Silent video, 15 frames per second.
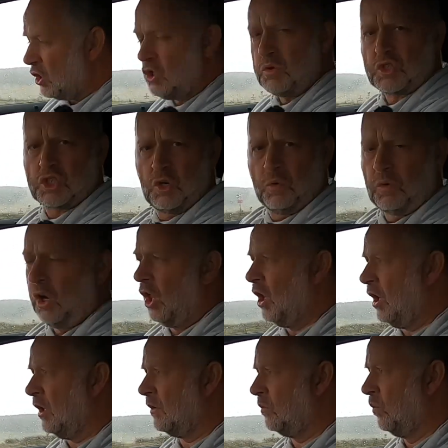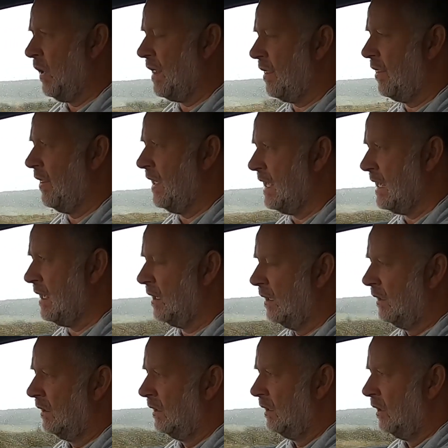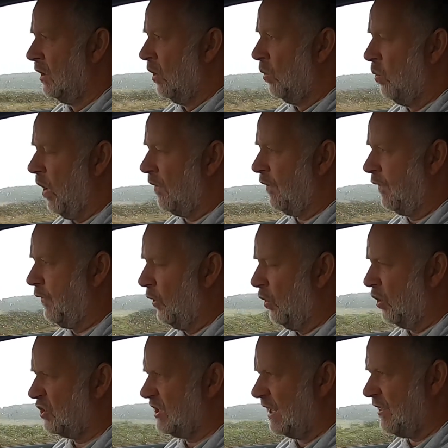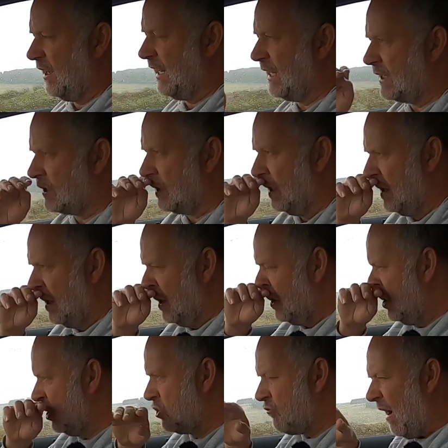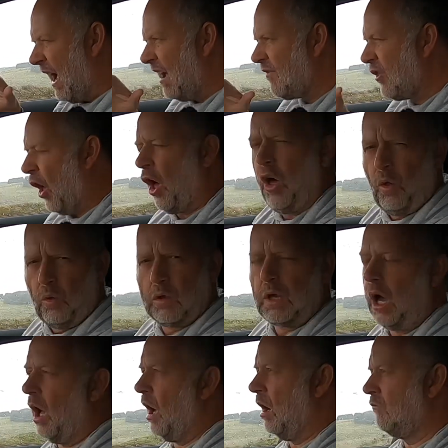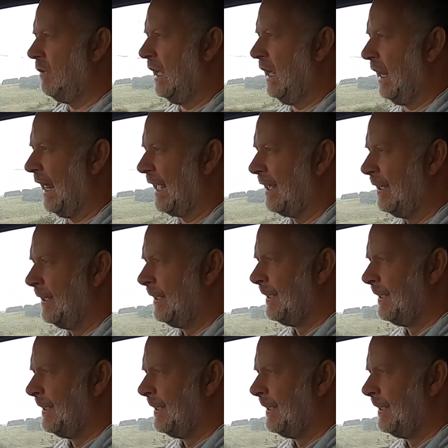You soon learn with the 140 that you drive the whole car really.